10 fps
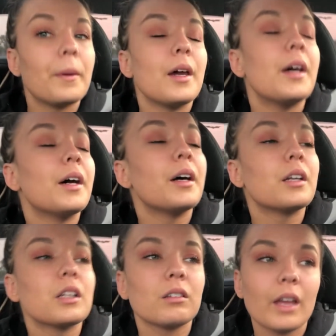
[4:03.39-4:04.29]

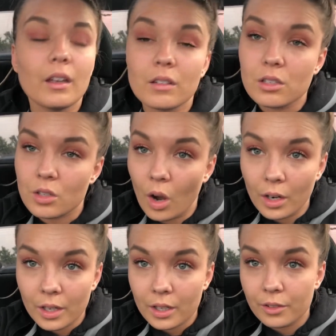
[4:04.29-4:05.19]
and lay in the
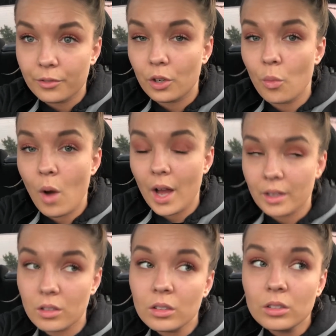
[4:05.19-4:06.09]
sauna for a
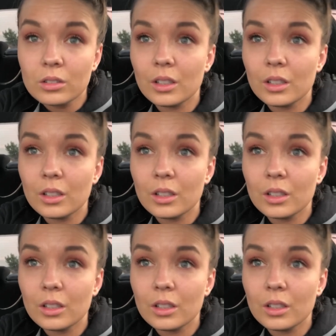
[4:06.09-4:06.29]
while